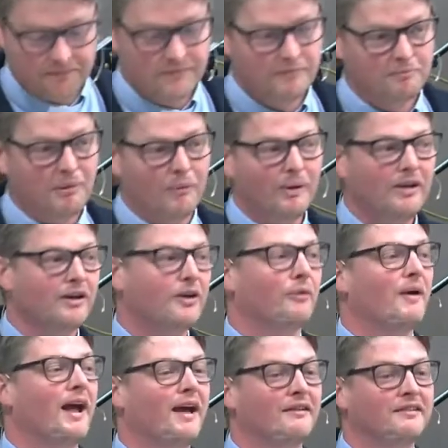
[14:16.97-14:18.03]
But we look
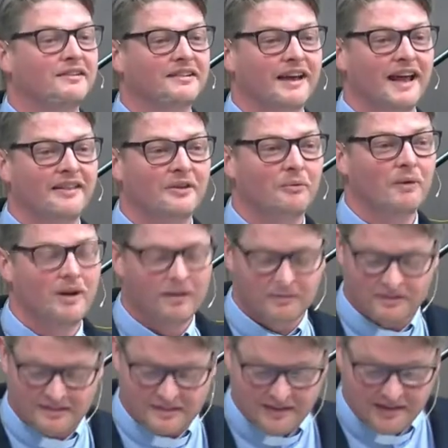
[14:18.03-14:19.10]
around and the
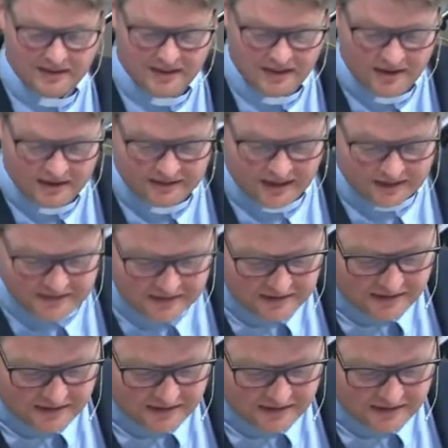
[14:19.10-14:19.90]
world doesn't